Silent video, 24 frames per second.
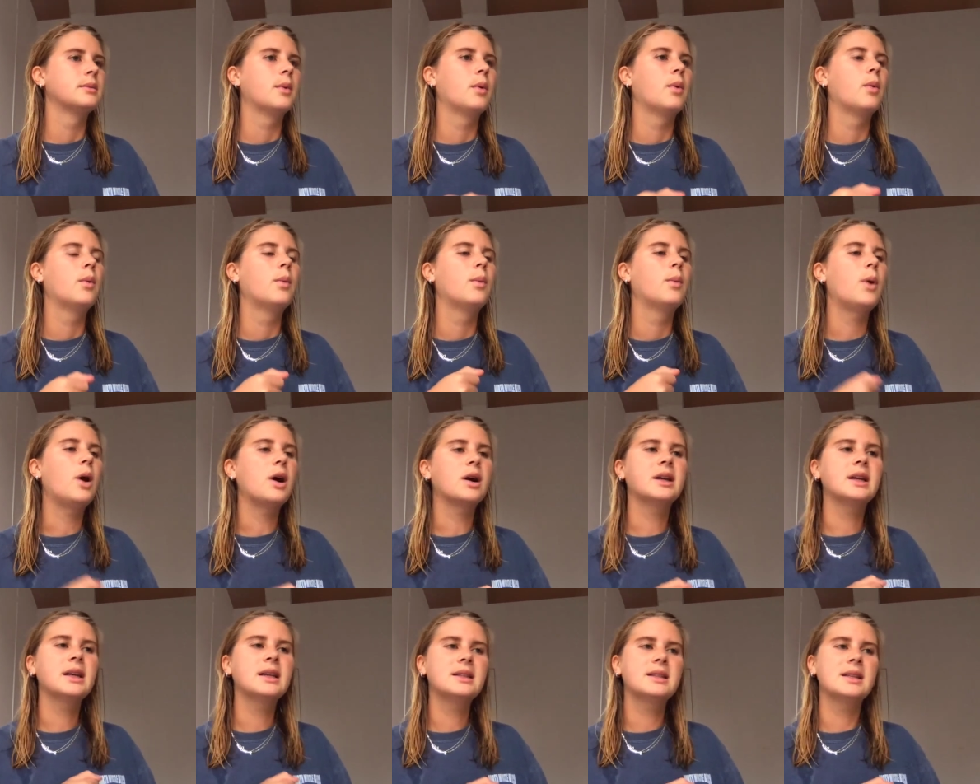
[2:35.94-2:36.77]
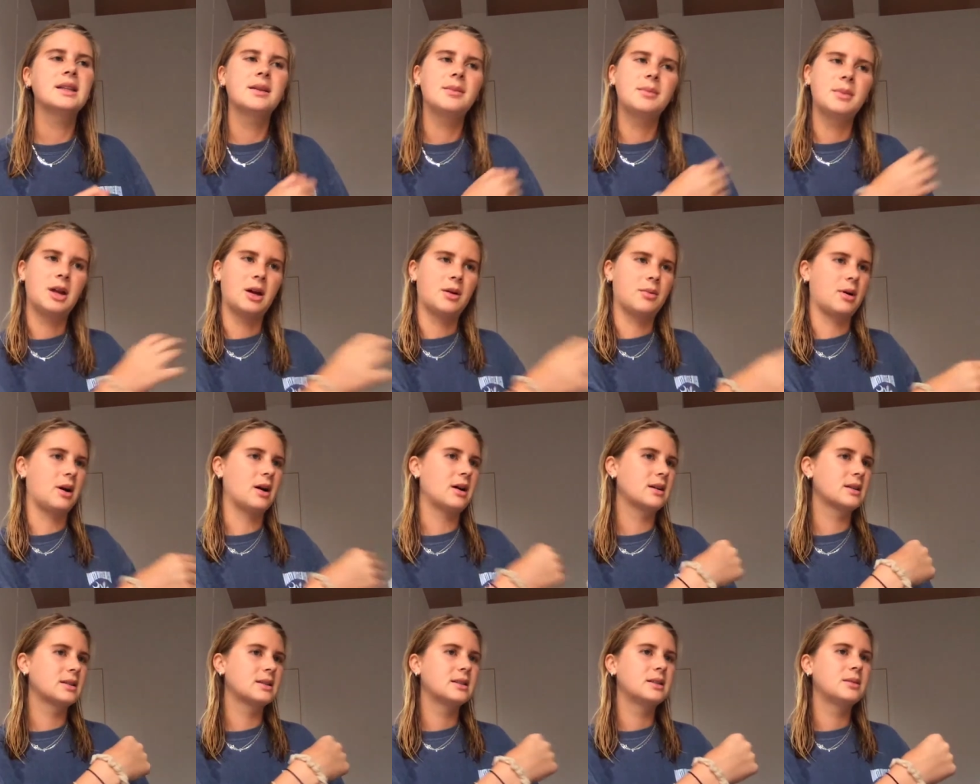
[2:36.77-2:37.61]
Walking to the
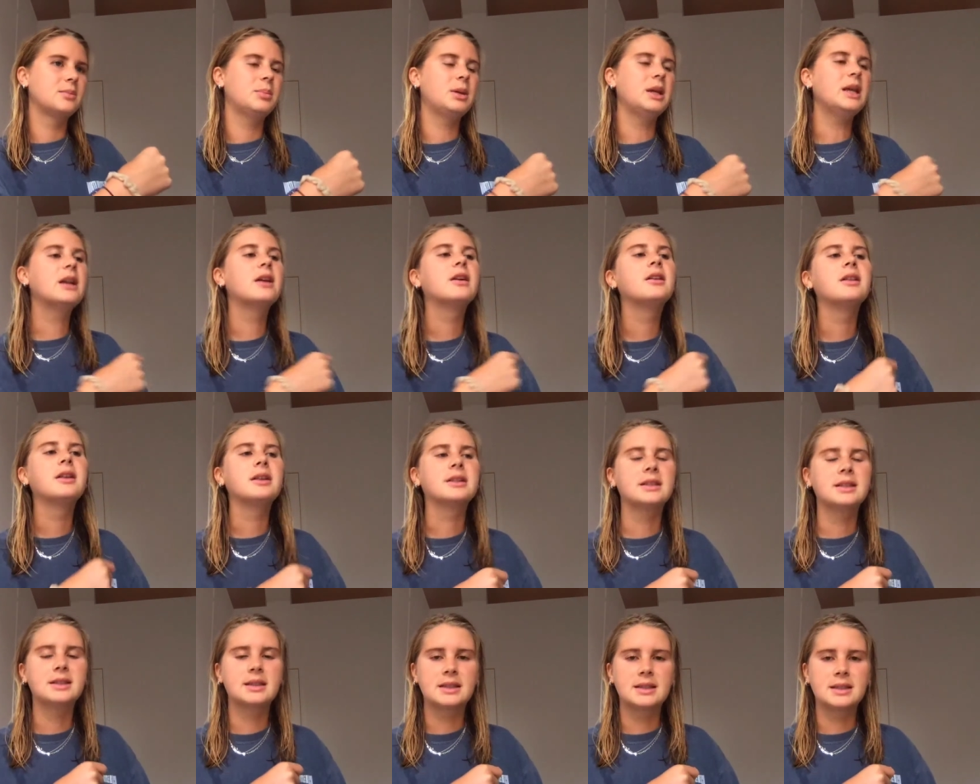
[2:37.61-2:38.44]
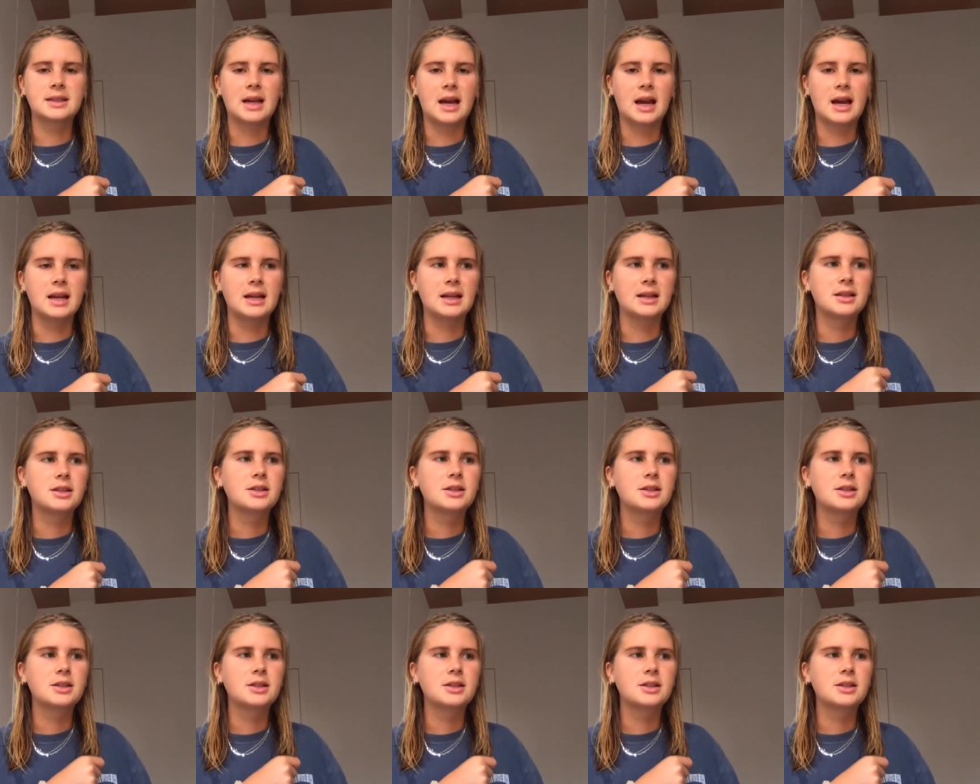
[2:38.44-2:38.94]
mailbox, Peter looked at the sky.